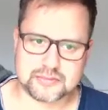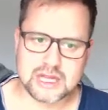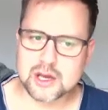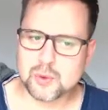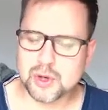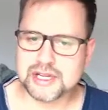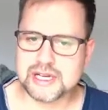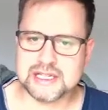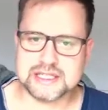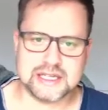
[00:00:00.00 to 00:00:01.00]
What
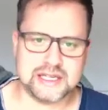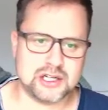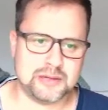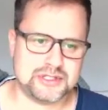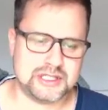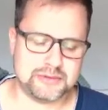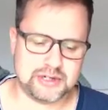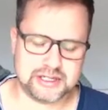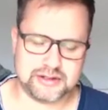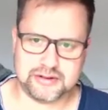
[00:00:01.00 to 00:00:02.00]
is a comma
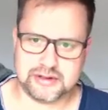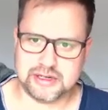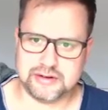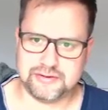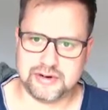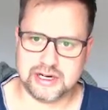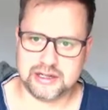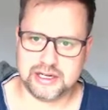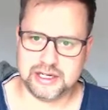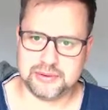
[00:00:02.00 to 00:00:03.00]
separated file
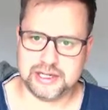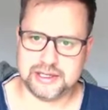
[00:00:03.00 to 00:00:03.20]
anyway?